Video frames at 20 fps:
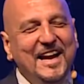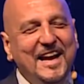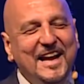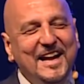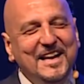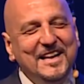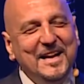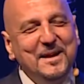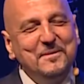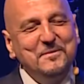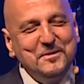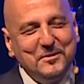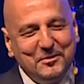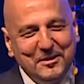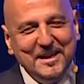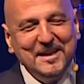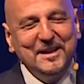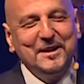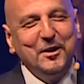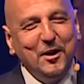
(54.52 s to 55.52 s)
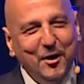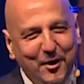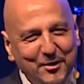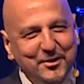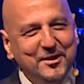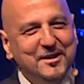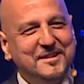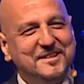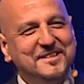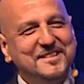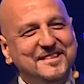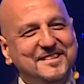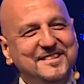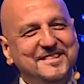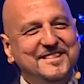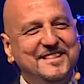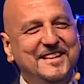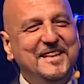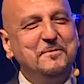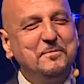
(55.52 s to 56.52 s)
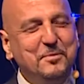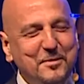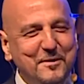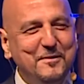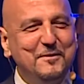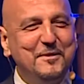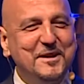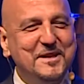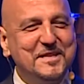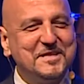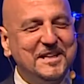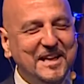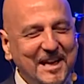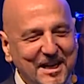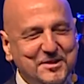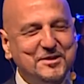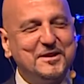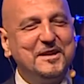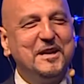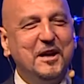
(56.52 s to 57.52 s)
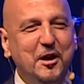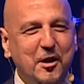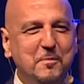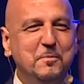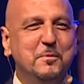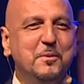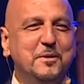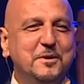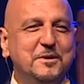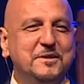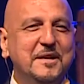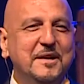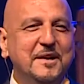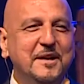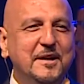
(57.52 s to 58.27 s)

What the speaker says: And I'm really honored and privileged and actually humbled